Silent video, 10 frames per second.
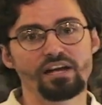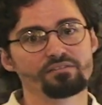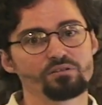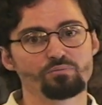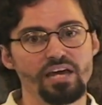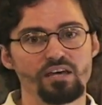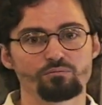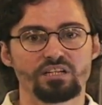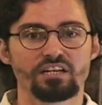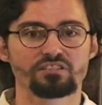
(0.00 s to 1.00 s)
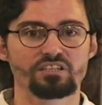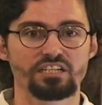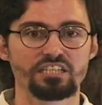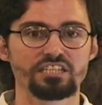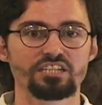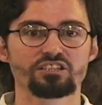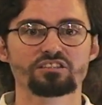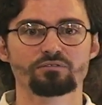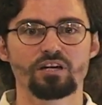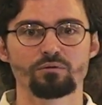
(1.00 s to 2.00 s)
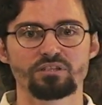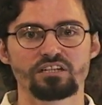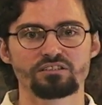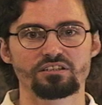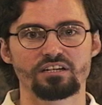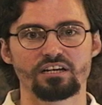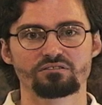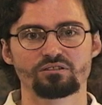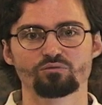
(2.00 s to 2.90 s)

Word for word: have to pay it because the conditions of coming into the country,